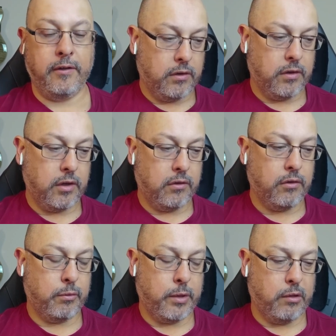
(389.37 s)
So you talk
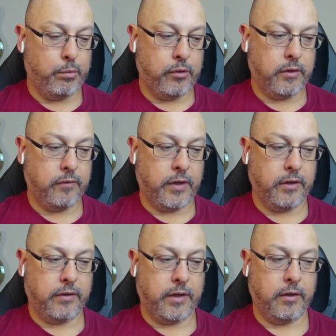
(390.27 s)
about a board
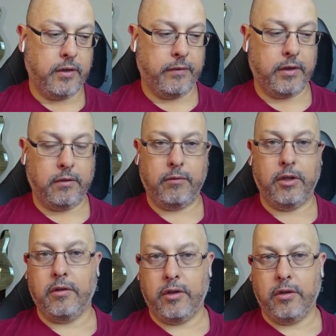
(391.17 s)
advisor and
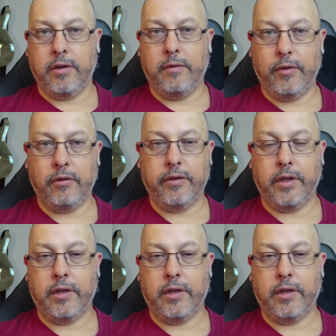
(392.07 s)
you're not involved in it,